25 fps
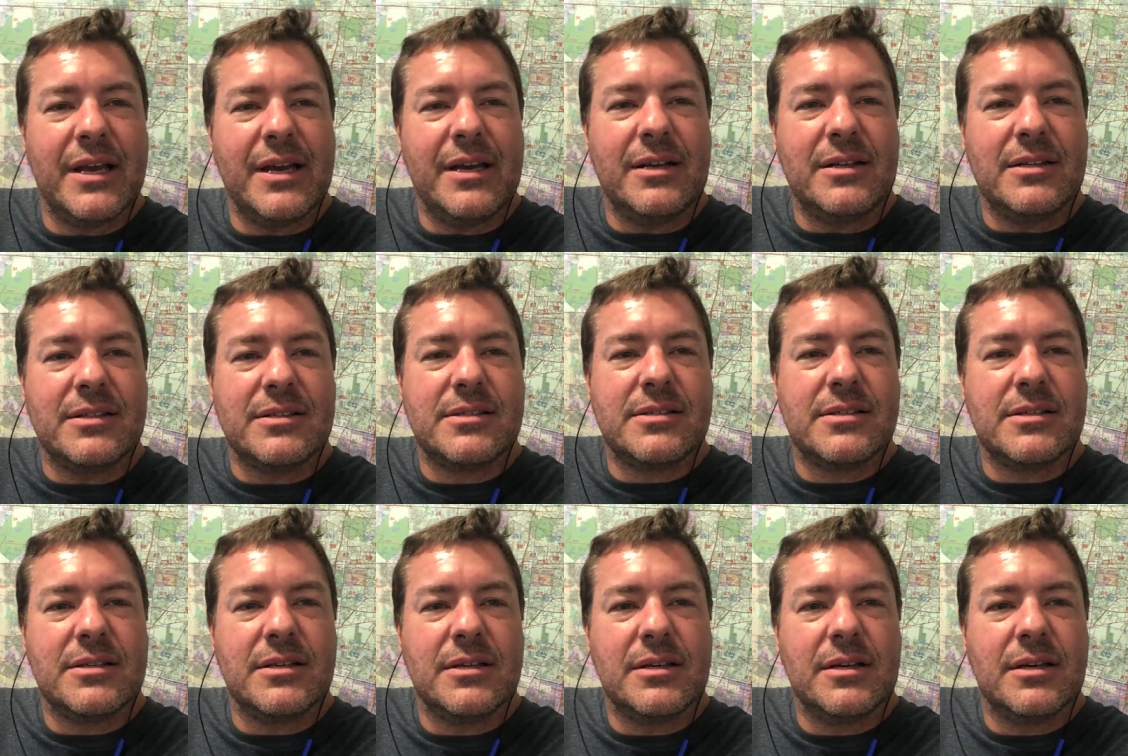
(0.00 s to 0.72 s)

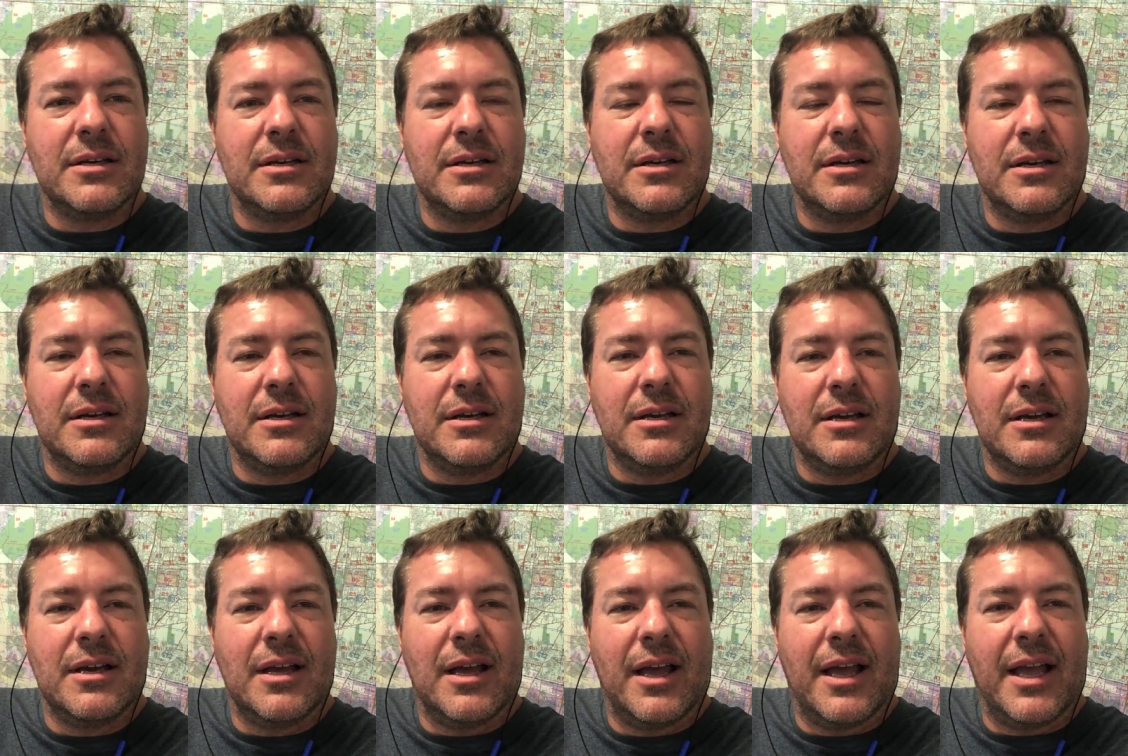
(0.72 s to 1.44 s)
else.
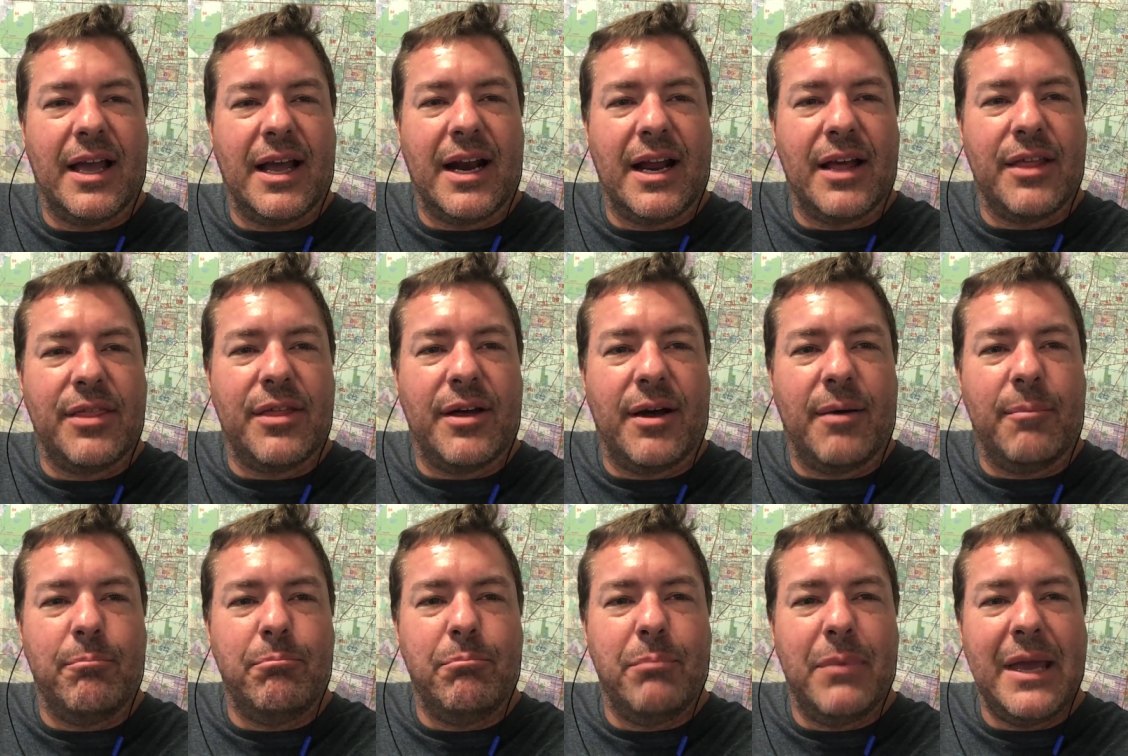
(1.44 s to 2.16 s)
And I
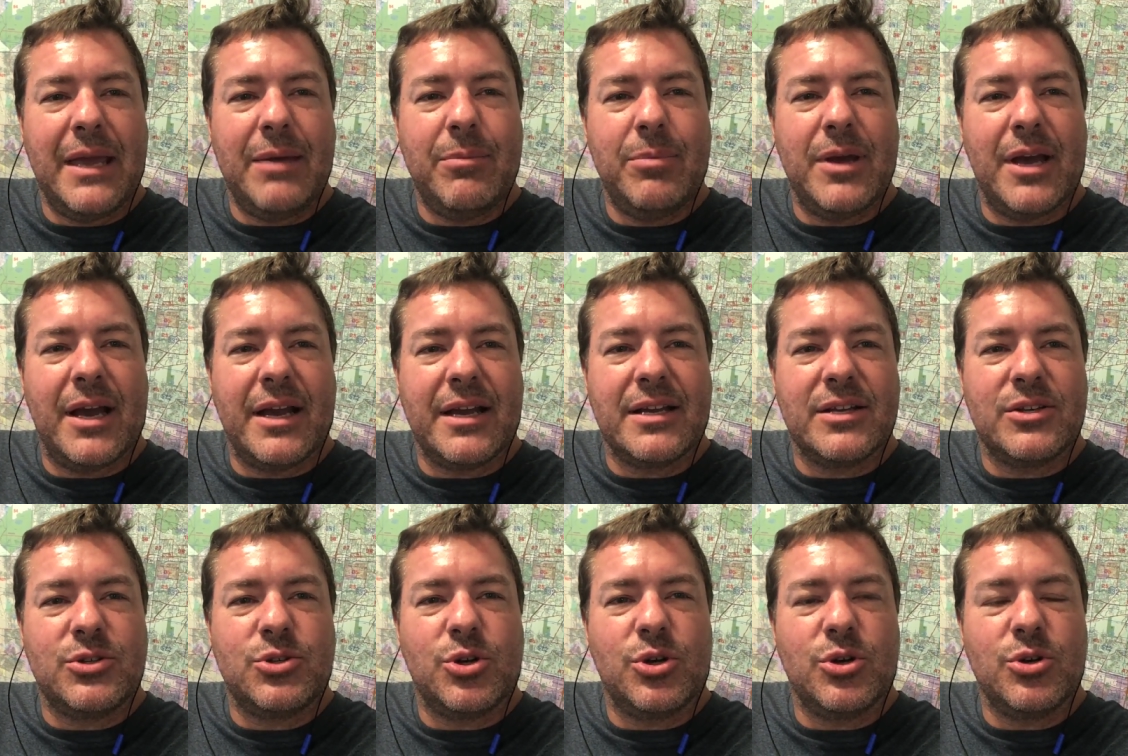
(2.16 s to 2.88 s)
thought maybe I
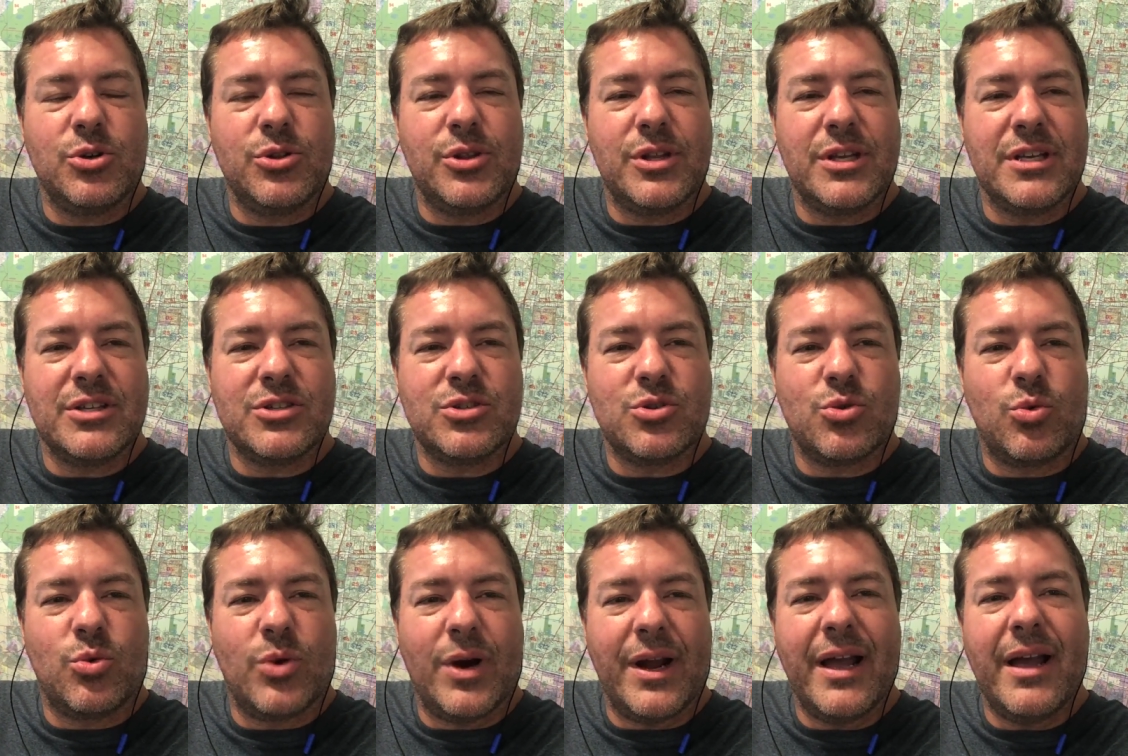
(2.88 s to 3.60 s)
could turn things
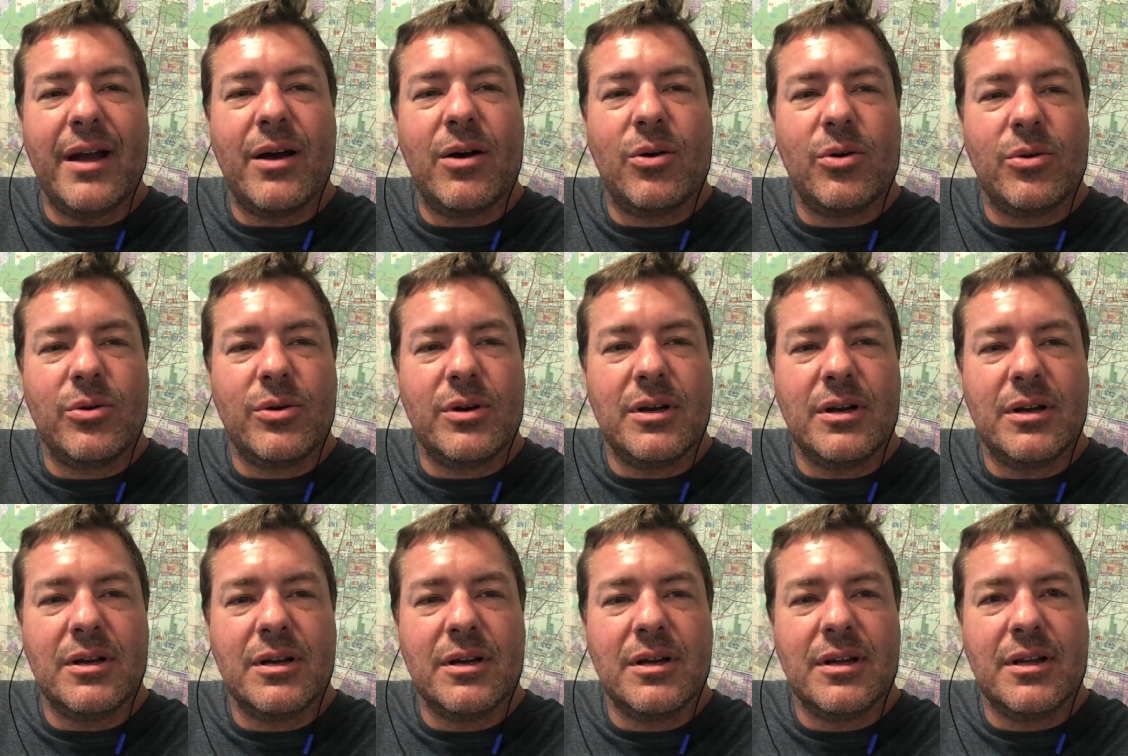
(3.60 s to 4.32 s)
around
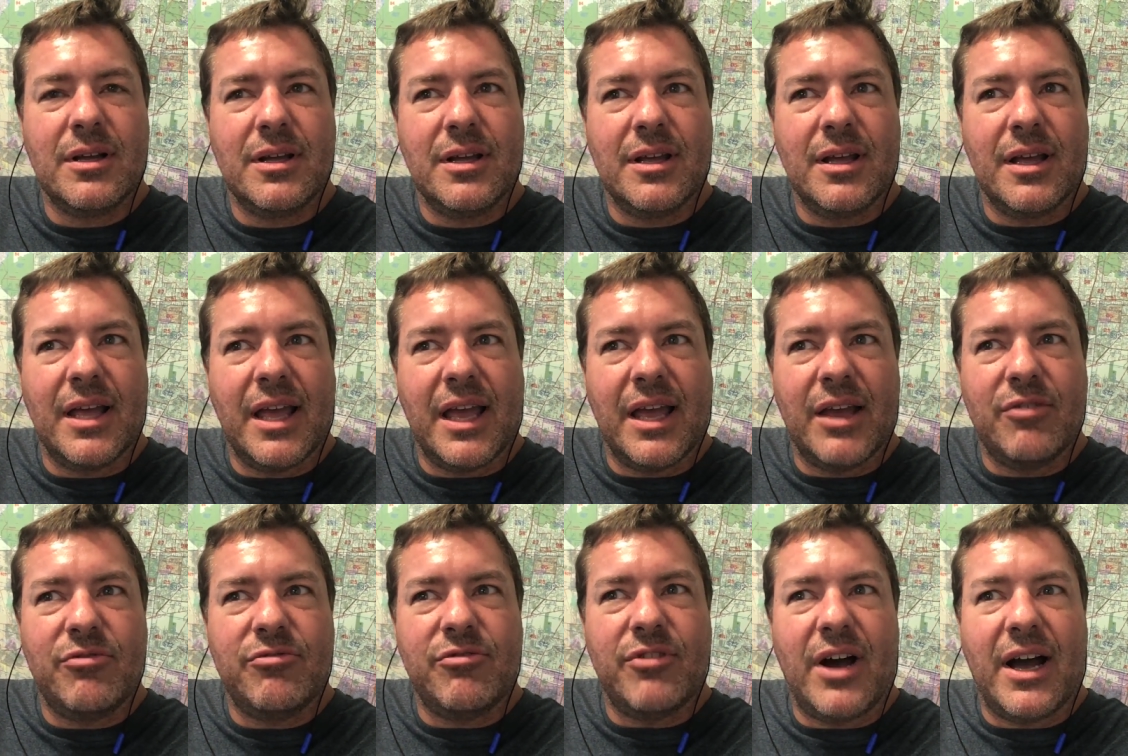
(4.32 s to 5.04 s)

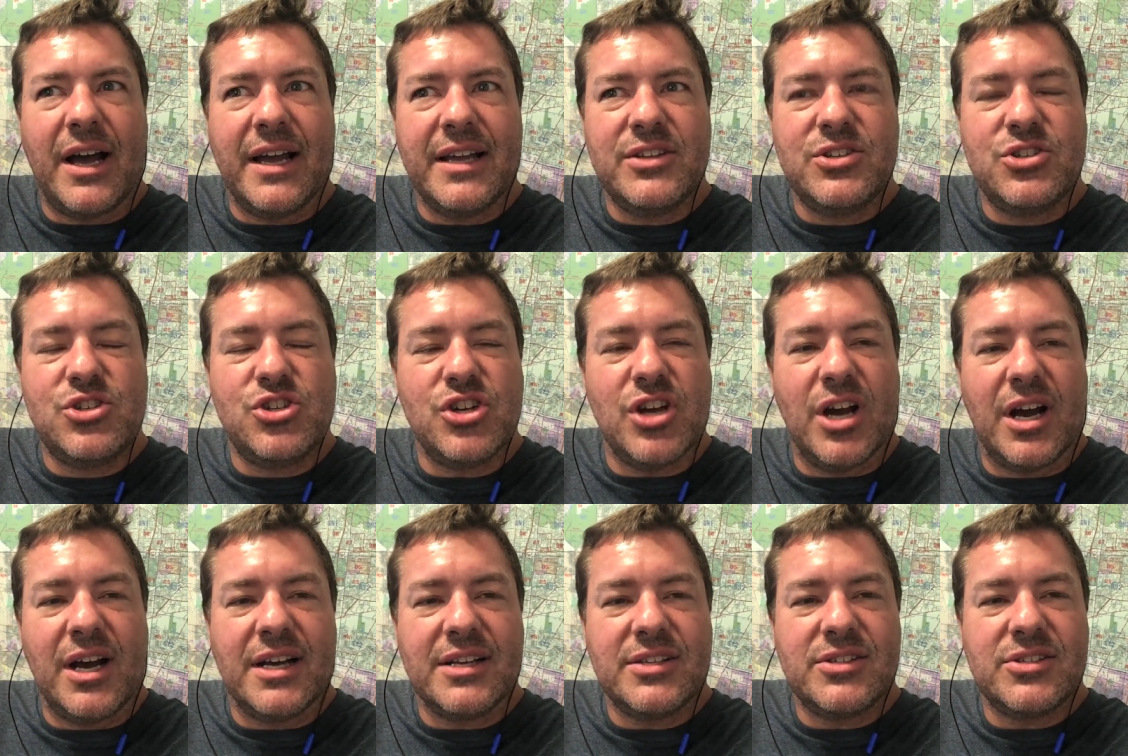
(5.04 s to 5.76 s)
if I
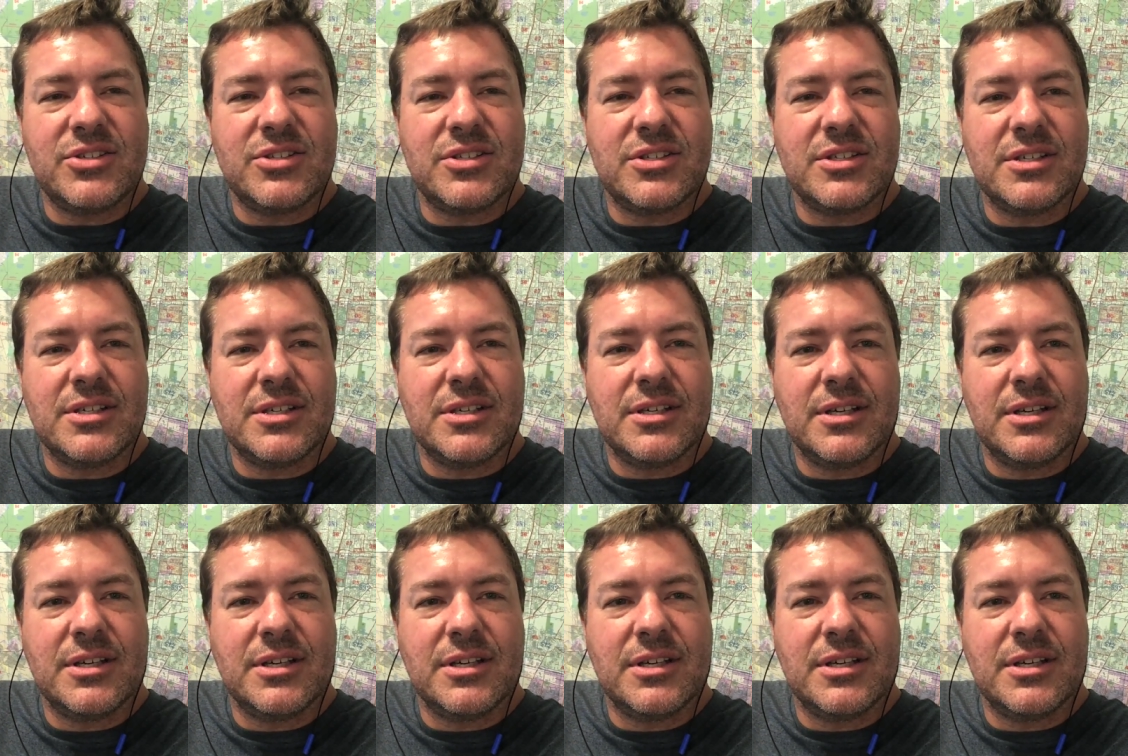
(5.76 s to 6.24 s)
just